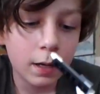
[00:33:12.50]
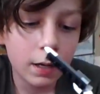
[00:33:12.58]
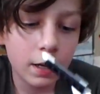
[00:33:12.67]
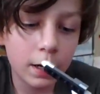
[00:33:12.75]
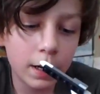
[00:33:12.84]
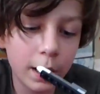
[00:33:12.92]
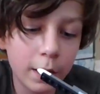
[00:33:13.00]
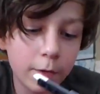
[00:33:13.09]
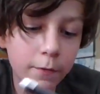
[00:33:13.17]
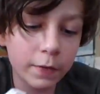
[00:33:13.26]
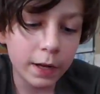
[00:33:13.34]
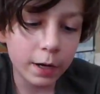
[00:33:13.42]
Now
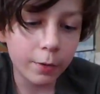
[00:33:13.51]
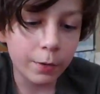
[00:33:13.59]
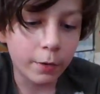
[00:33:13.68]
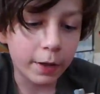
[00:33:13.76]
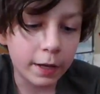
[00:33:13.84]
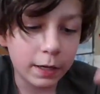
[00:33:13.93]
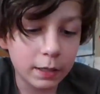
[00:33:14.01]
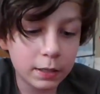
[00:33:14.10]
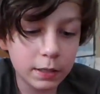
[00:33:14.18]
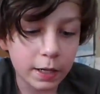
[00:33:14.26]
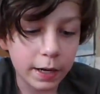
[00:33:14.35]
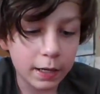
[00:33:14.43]
finagle the legs
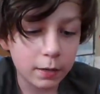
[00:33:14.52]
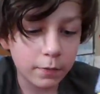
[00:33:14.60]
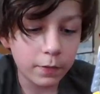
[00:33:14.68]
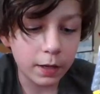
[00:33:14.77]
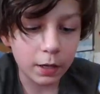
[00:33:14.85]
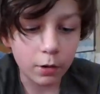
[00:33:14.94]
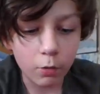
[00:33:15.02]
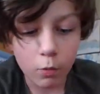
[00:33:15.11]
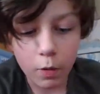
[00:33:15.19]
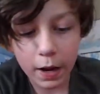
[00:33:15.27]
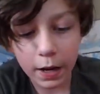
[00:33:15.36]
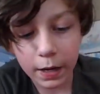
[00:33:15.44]
kind of in a
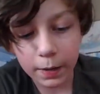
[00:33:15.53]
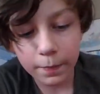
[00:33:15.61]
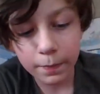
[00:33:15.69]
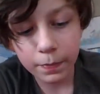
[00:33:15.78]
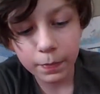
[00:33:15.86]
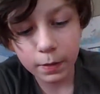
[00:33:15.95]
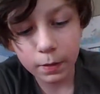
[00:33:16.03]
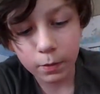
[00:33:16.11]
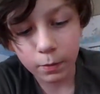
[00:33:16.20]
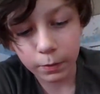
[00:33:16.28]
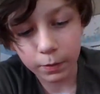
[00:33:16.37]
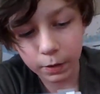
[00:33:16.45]
way
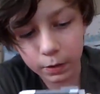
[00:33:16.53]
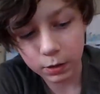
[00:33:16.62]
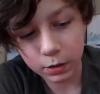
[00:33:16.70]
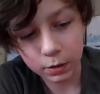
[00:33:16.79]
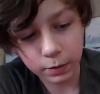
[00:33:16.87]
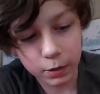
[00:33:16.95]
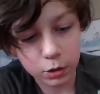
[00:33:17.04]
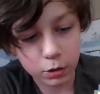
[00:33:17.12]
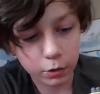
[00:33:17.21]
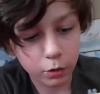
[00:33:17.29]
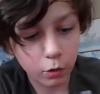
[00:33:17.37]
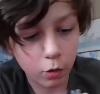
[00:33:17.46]
where they just
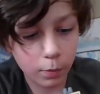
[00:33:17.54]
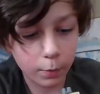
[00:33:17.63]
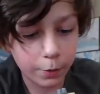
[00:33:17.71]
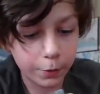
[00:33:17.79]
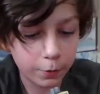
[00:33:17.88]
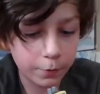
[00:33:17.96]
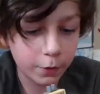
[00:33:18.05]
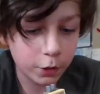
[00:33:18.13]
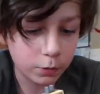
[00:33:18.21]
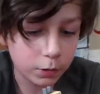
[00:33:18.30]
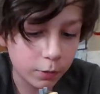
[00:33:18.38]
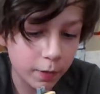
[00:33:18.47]
look normal and they're flush
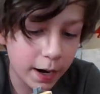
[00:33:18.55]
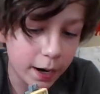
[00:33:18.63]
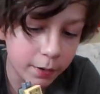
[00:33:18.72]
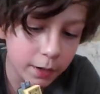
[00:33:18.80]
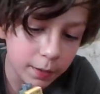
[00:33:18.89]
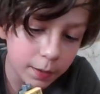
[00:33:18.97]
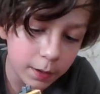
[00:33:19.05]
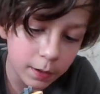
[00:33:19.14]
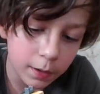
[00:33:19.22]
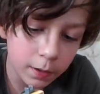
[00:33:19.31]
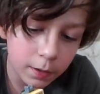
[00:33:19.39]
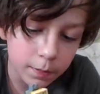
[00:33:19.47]
with the ground,
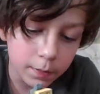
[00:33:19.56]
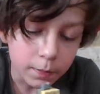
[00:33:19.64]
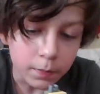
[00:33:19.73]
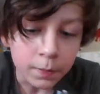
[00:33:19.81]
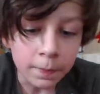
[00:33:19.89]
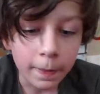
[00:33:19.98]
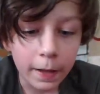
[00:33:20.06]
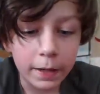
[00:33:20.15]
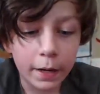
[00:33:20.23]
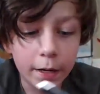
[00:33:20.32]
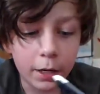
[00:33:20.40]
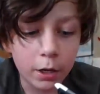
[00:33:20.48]
and
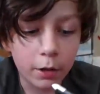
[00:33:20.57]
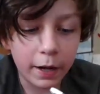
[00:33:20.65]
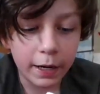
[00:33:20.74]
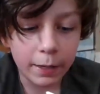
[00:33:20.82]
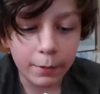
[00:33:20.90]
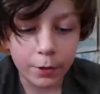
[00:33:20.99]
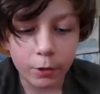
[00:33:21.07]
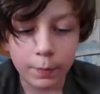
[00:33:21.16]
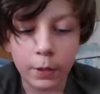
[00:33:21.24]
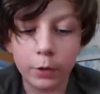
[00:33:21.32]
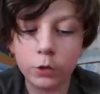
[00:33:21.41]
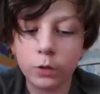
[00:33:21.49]
not colliding with other
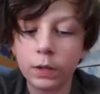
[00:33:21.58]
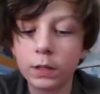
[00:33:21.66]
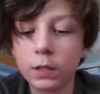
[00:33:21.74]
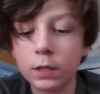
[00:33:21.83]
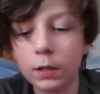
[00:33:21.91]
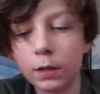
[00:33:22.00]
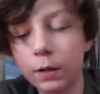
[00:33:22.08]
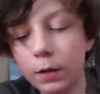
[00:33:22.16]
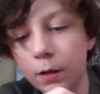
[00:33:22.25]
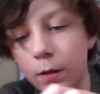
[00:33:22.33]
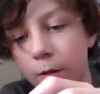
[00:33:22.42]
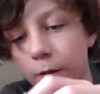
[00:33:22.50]
ball joints.
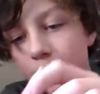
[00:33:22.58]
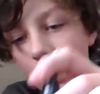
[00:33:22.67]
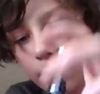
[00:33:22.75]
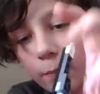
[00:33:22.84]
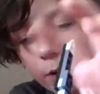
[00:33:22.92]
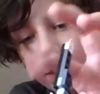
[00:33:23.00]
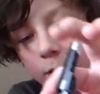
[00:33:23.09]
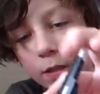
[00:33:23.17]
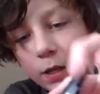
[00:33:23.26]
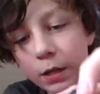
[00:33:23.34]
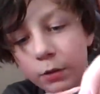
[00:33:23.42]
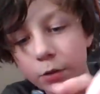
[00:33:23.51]
Then bring the
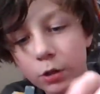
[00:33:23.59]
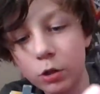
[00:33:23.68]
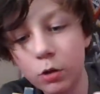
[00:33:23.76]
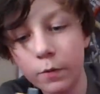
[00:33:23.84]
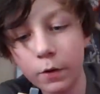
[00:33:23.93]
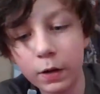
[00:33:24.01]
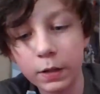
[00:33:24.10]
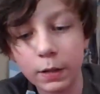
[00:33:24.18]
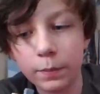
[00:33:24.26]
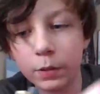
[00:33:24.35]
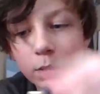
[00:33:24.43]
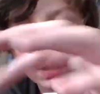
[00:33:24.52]
tails over, and then
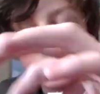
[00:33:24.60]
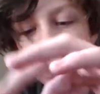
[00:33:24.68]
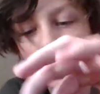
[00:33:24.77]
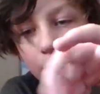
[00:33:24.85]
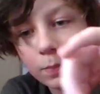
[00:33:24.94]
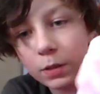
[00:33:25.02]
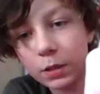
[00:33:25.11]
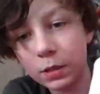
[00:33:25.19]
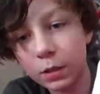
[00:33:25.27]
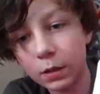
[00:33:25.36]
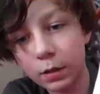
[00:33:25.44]
put the tips.